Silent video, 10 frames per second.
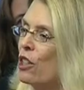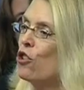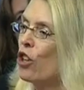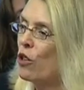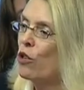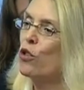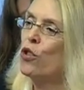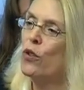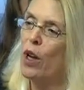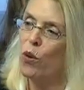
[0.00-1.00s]
and gender
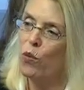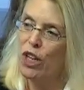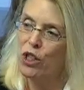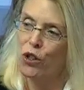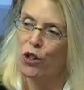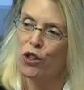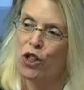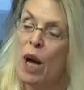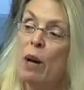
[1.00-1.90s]
to their research.